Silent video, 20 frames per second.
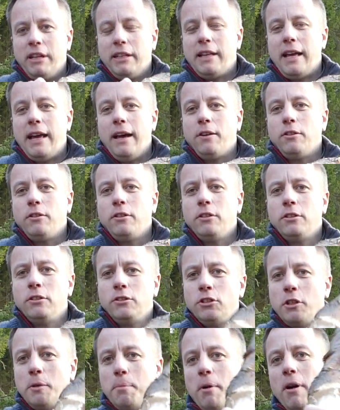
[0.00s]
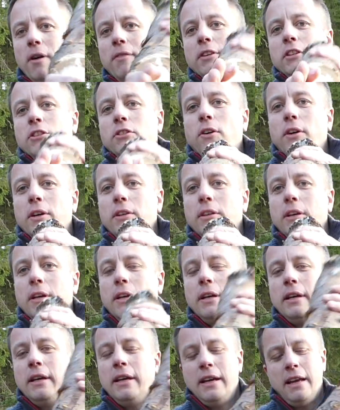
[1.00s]
down to the perfect size.
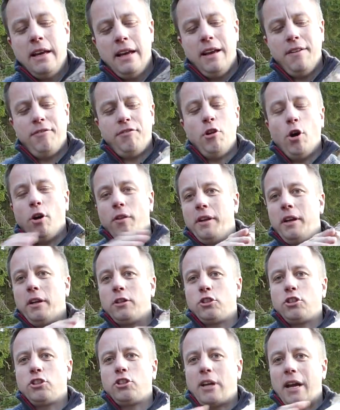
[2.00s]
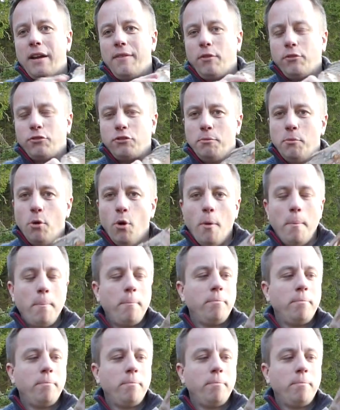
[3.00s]
If not, then I'll just shave off some more.